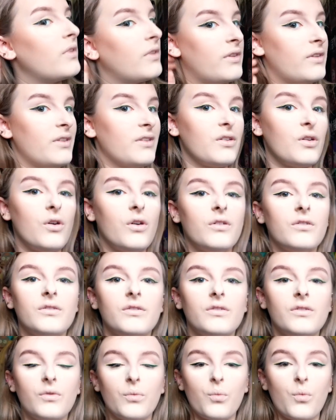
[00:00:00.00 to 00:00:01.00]
It's not
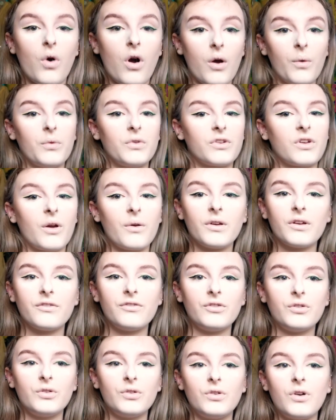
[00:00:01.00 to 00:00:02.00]
what I was going
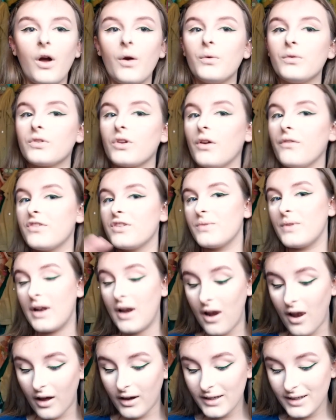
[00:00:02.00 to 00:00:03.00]
for. I was going for
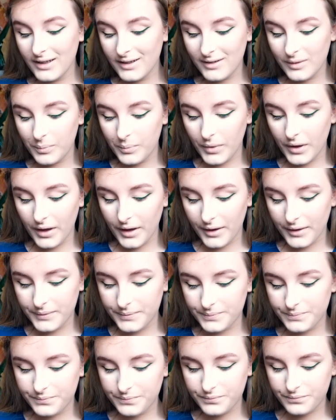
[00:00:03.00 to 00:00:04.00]
something light, but